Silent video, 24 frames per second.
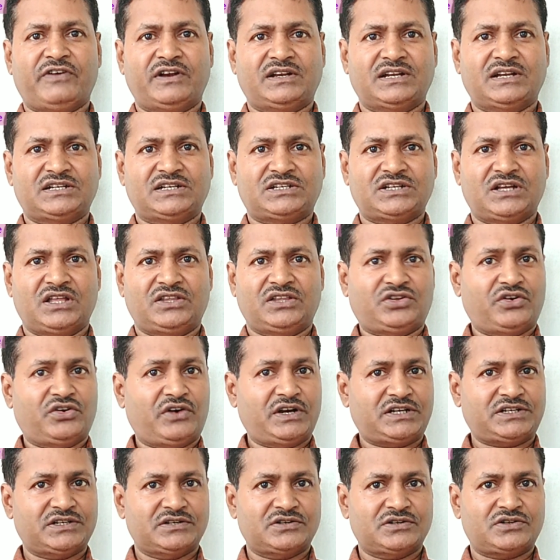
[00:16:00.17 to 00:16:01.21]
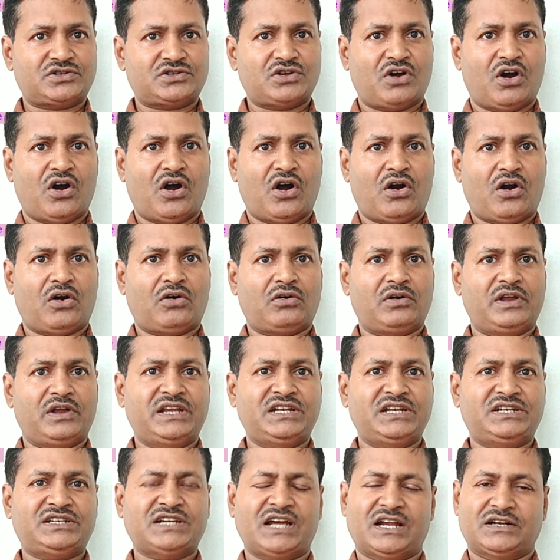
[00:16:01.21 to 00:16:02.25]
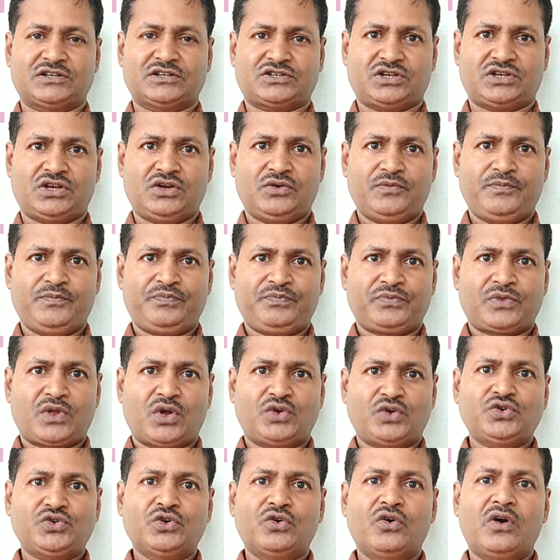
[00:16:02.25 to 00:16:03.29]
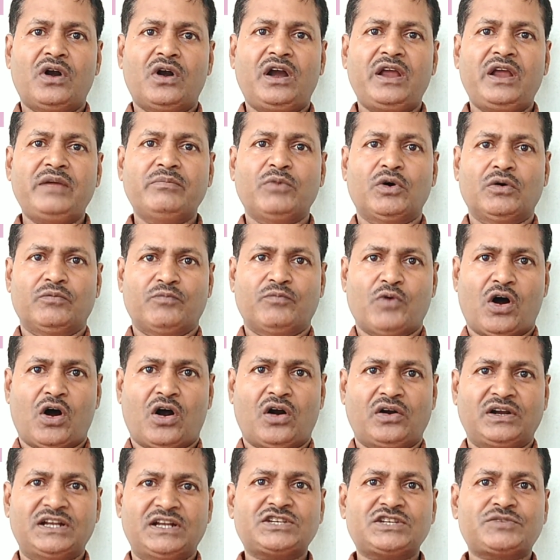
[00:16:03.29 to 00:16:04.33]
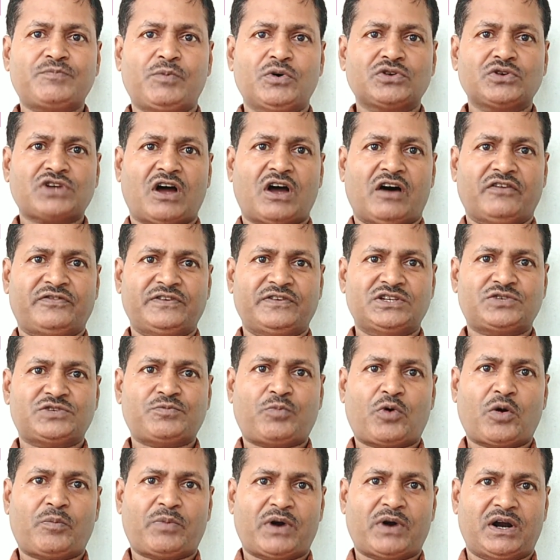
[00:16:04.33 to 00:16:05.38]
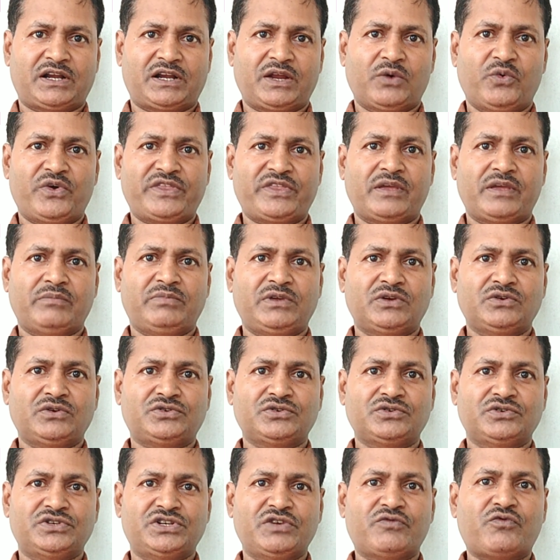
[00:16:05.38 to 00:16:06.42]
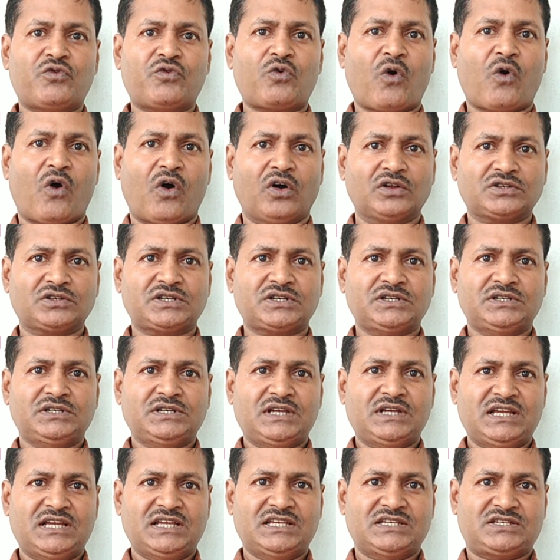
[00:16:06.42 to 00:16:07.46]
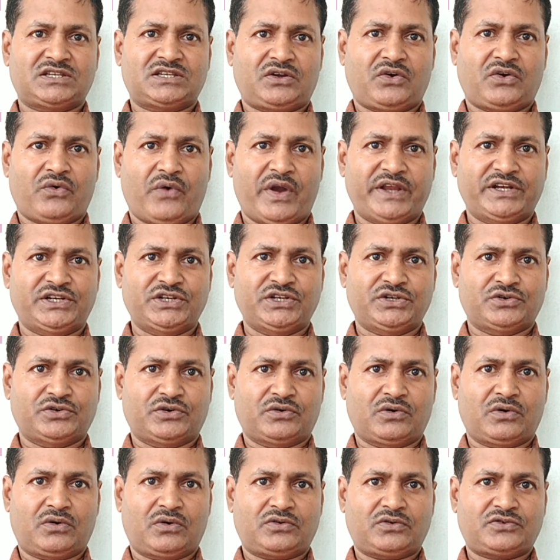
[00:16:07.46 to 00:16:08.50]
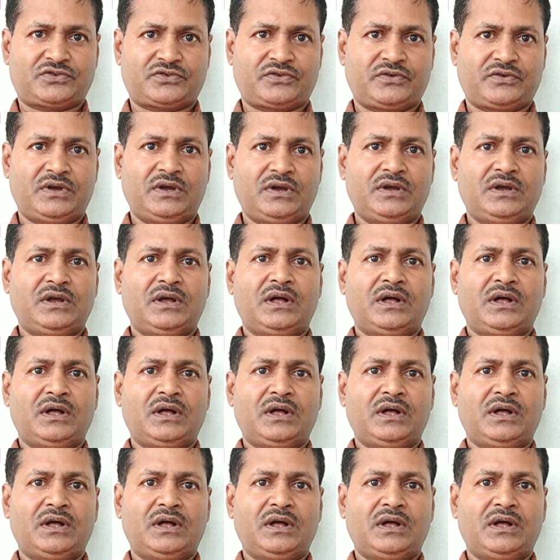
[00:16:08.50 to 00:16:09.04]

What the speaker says: defendant threatens or intends to remove or dispose of his property with a view to defraud his creditors.